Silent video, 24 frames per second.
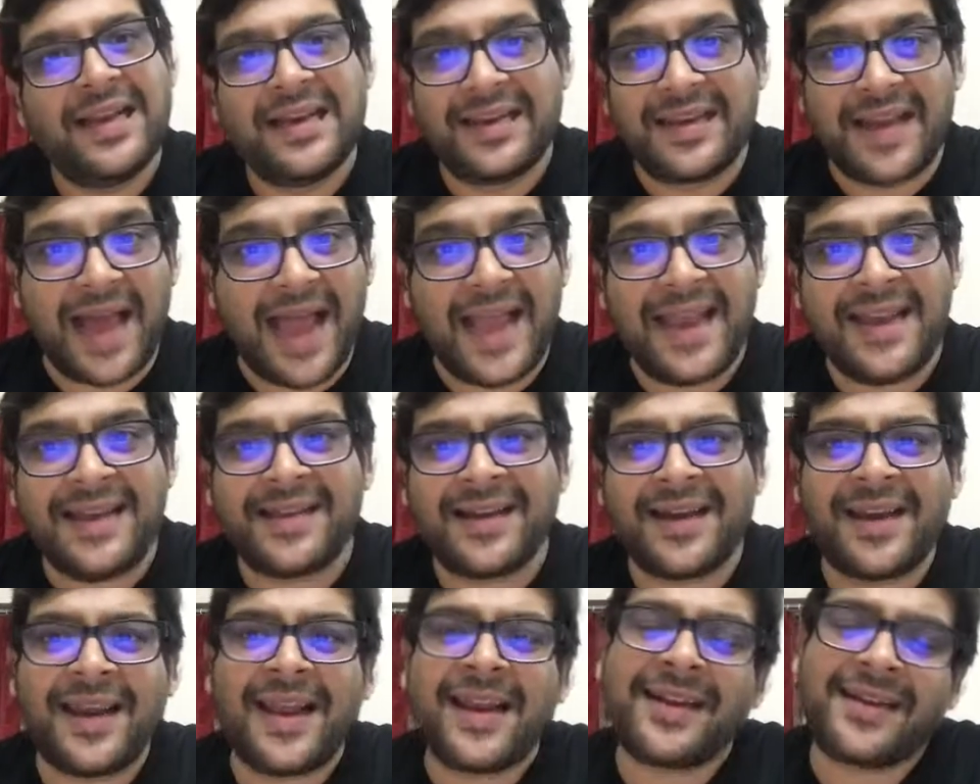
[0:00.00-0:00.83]
9
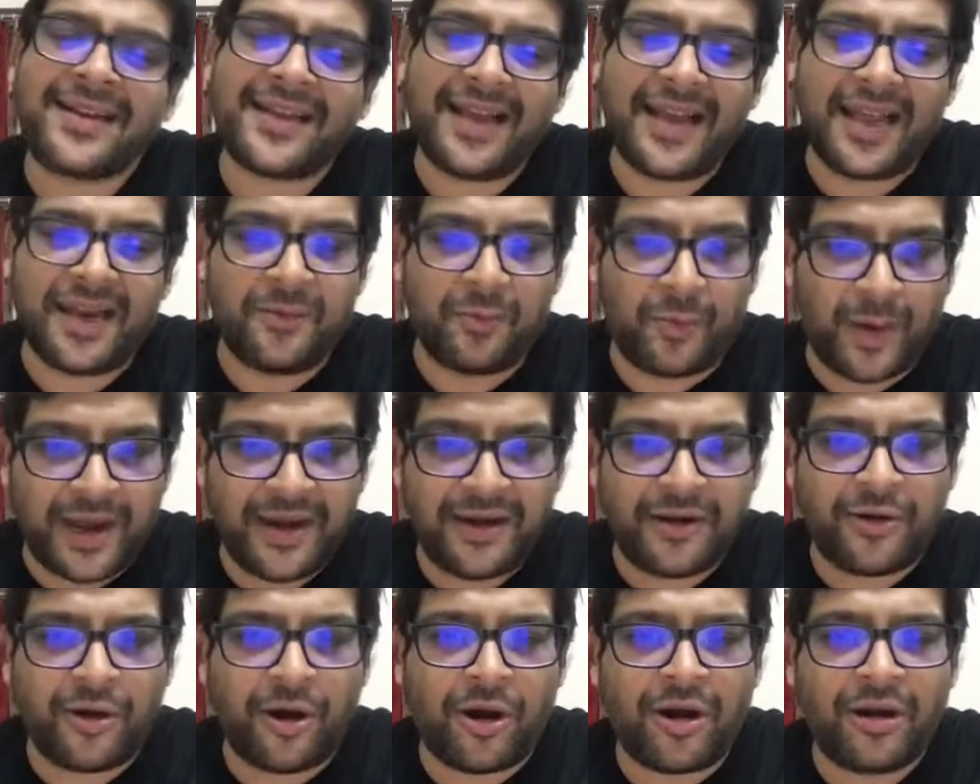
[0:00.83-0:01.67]
correct and
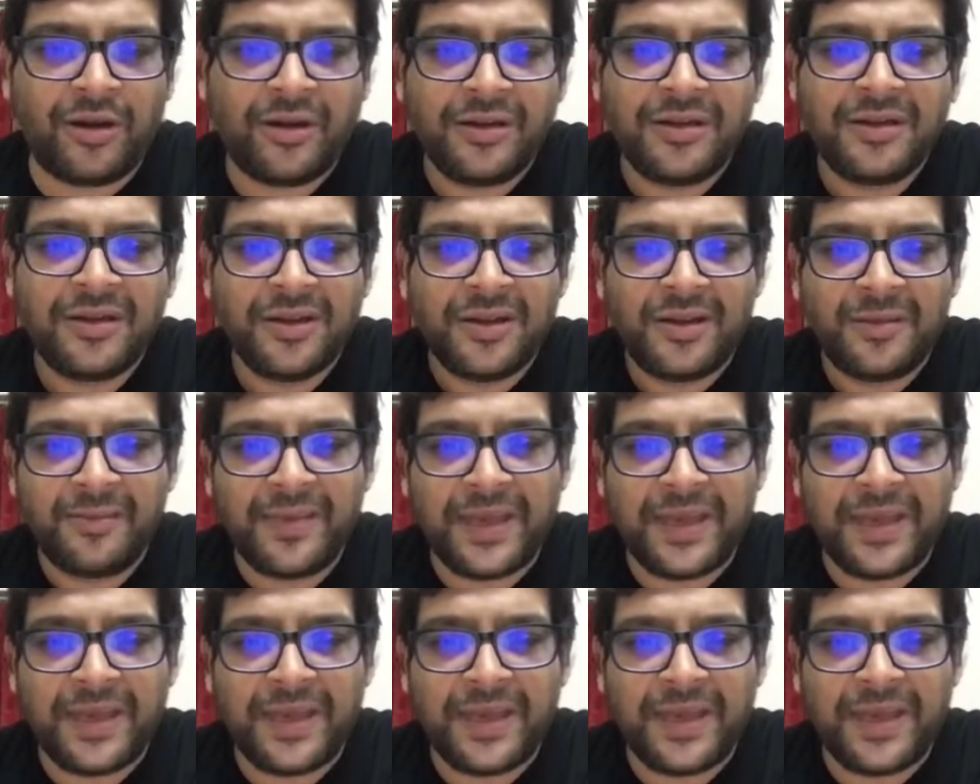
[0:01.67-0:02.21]
1 wrong